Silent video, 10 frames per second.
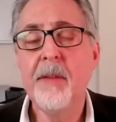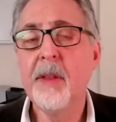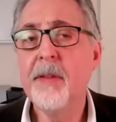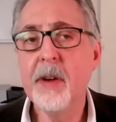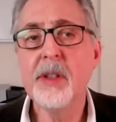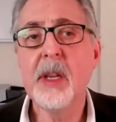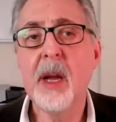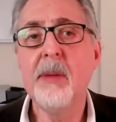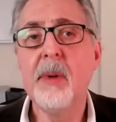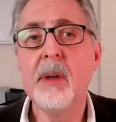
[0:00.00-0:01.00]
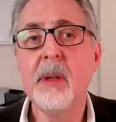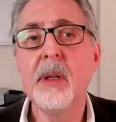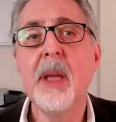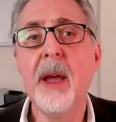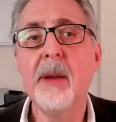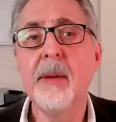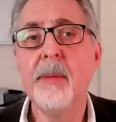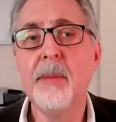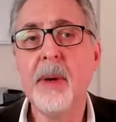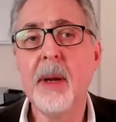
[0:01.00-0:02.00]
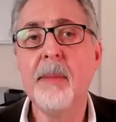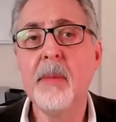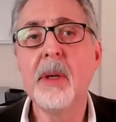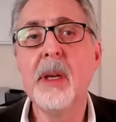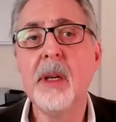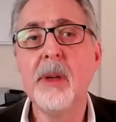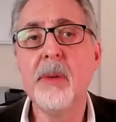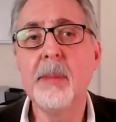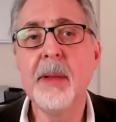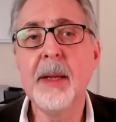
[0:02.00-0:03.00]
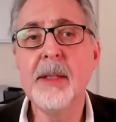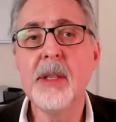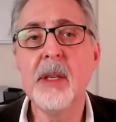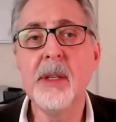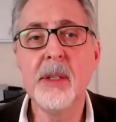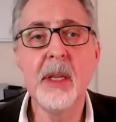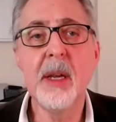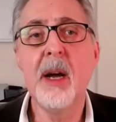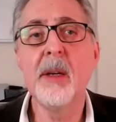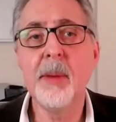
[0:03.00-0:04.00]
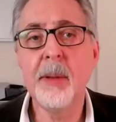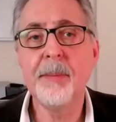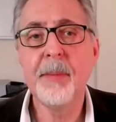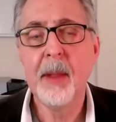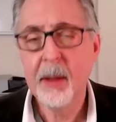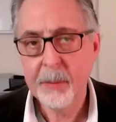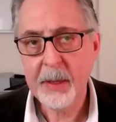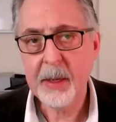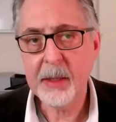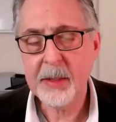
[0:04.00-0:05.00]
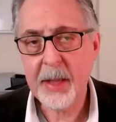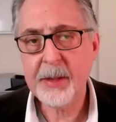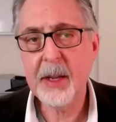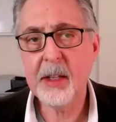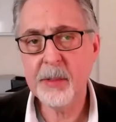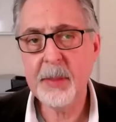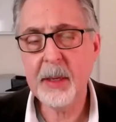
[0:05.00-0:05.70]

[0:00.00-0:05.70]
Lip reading: the first thing I want to look at when I'm looking into a place is the economy, because that tells me